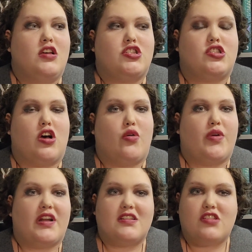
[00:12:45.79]
So
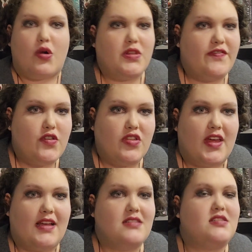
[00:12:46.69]
we're gonna start with a few
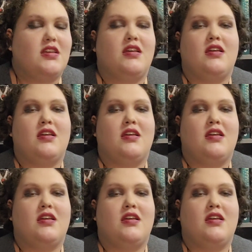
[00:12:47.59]
things.